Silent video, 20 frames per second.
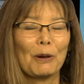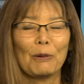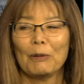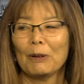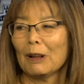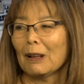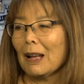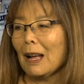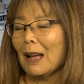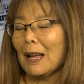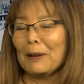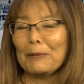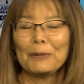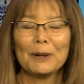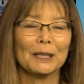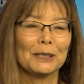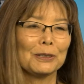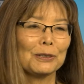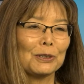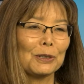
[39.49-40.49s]
Well, I
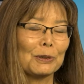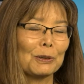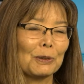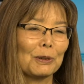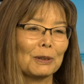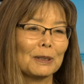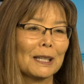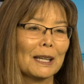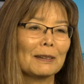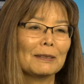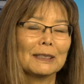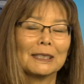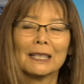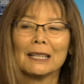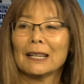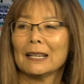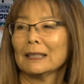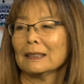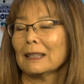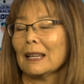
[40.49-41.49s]
went to school and I was
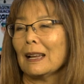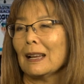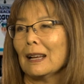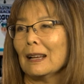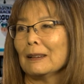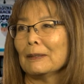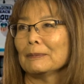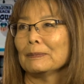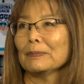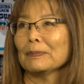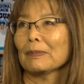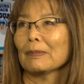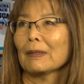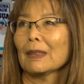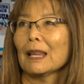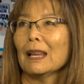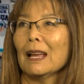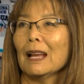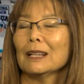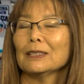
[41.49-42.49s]
a, um,
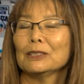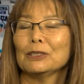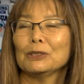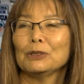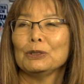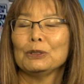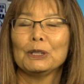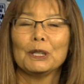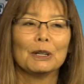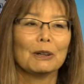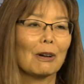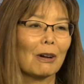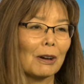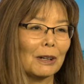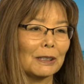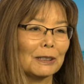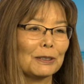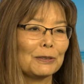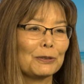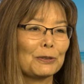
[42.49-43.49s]
a studio
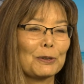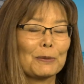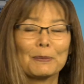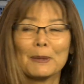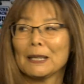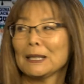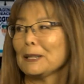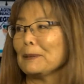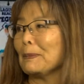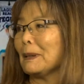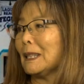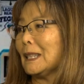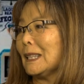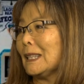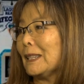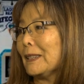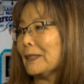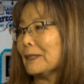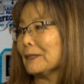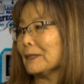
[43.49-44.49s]
artist for many,
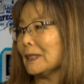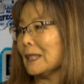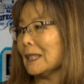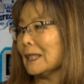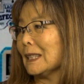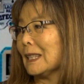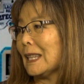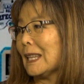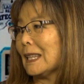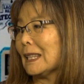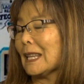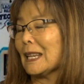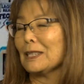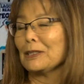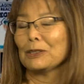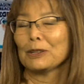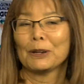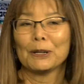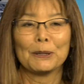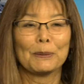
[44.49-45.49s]
many years. And then I
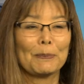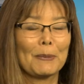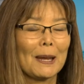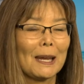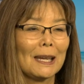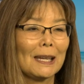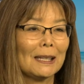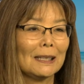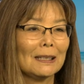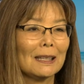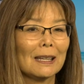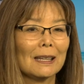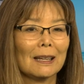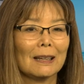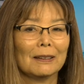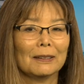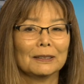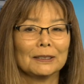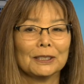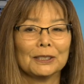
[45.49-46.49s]
started to paint
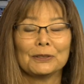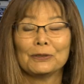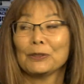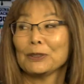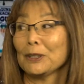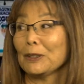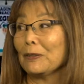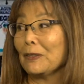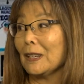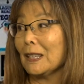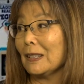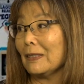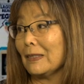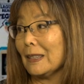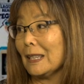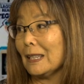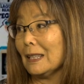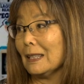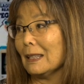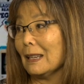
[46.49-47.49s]
and just for the fun of
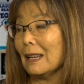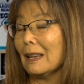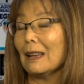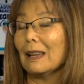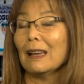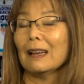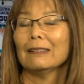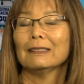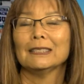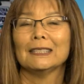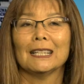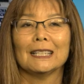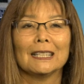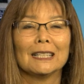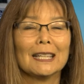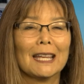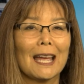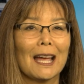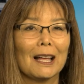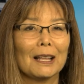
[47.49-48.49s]
it. I was at a
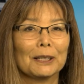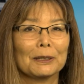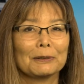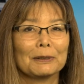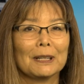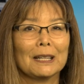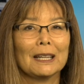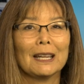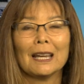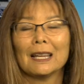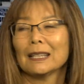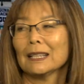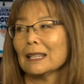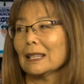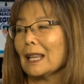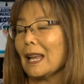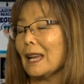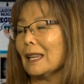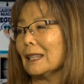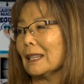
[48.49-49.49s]
gallery and
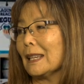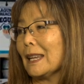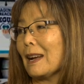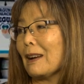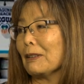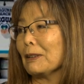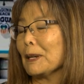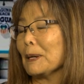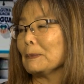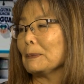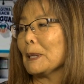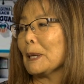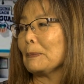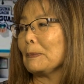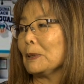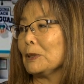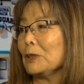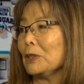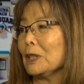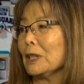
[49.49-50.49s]
a, and a gal comes
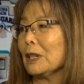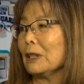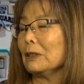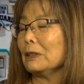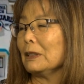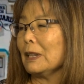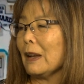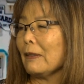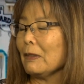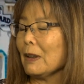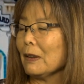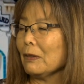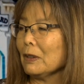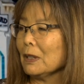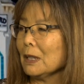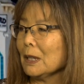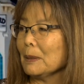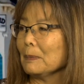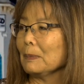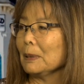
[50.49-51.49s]
up and she goes, have you ever
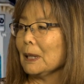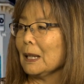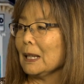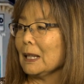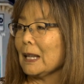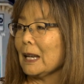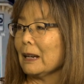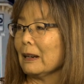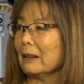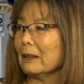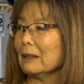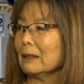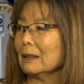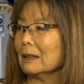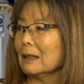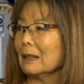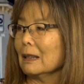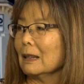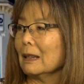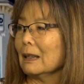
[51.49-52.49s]
done plein air?
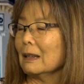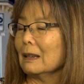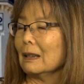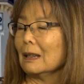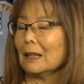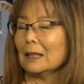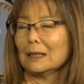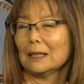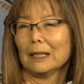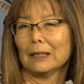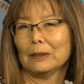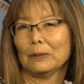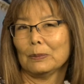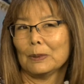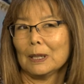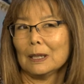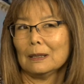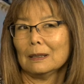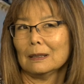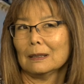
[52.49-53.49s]
I said, what?